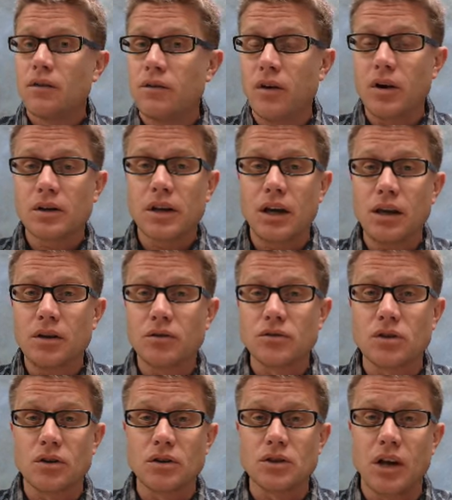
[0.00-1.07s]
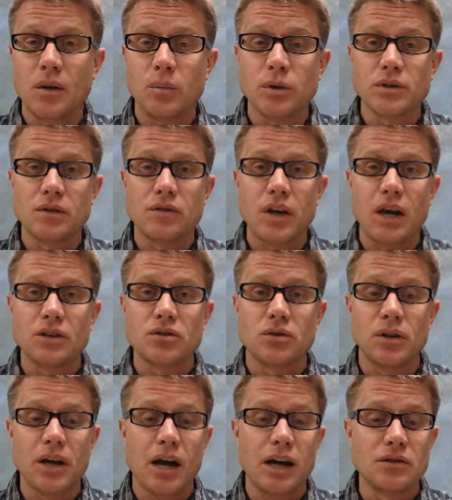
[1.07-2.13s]
Volcanoes are examples of
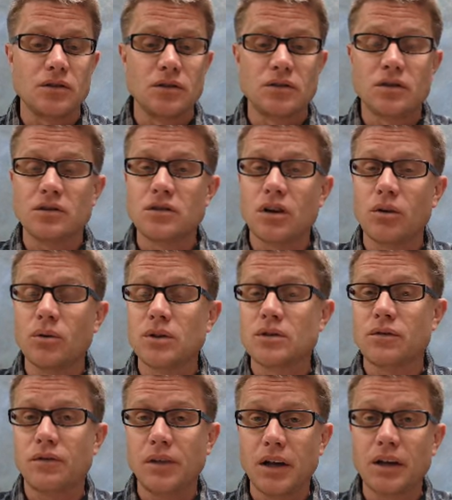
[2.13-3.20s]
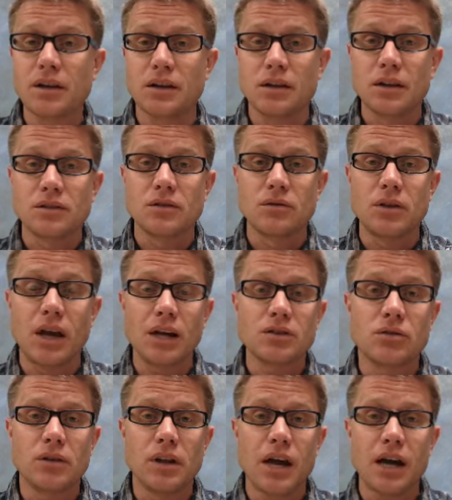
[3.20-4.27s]
natural hazards, and so is flooding. And so
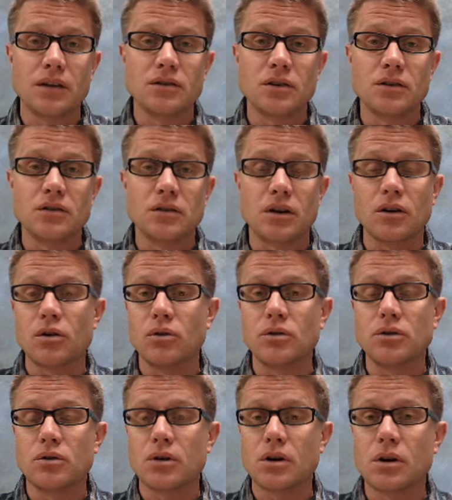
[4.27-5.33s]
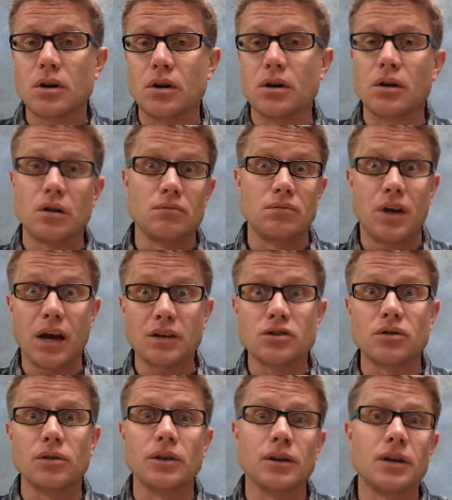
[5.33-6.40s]
natural hazards are going to occur
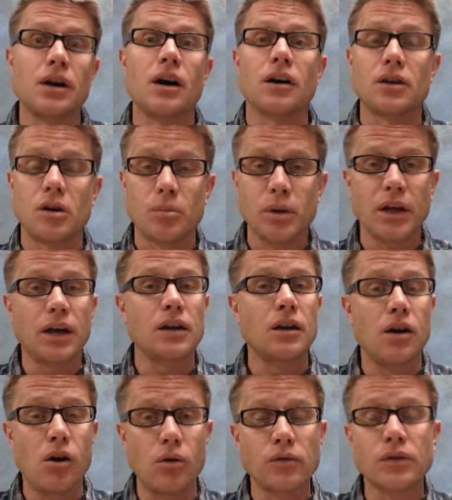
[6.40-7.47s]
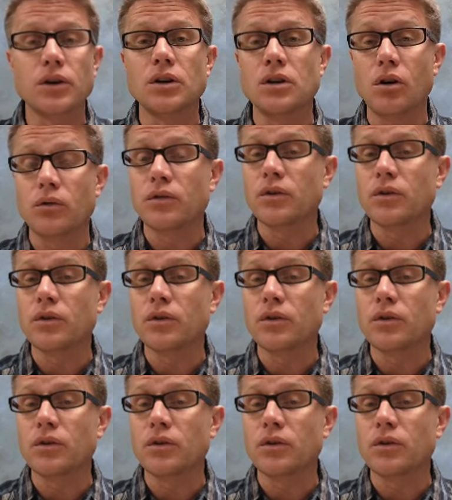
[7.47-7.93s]
naturally on our planet over and